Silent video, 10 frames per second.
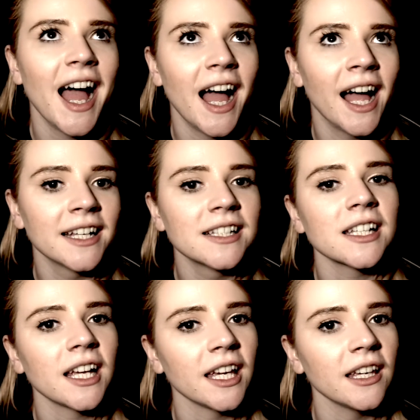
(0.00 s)
and
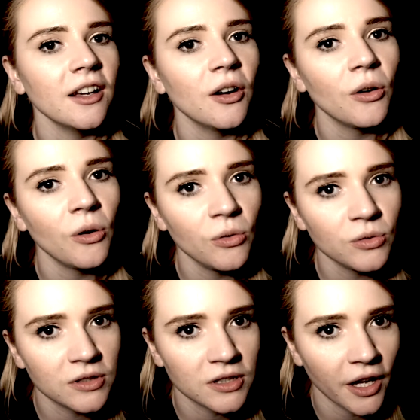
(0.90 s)
he
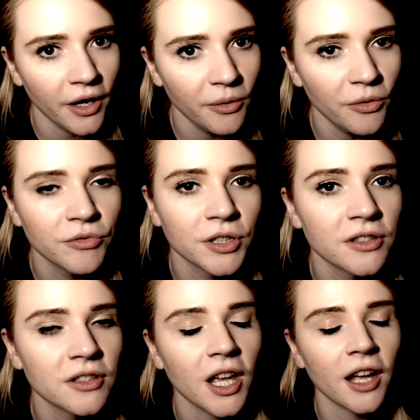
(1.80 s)
also
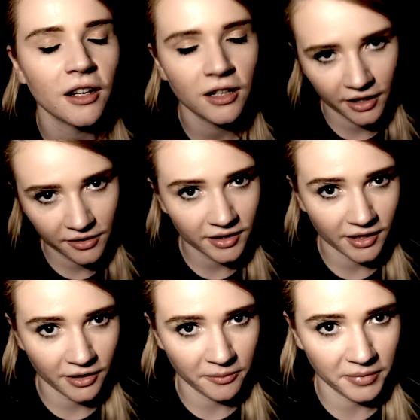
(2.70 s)
runs a clothing
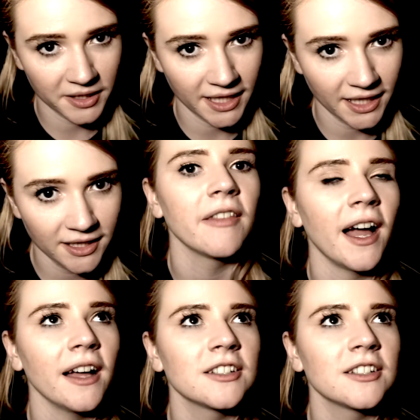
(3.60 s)
company that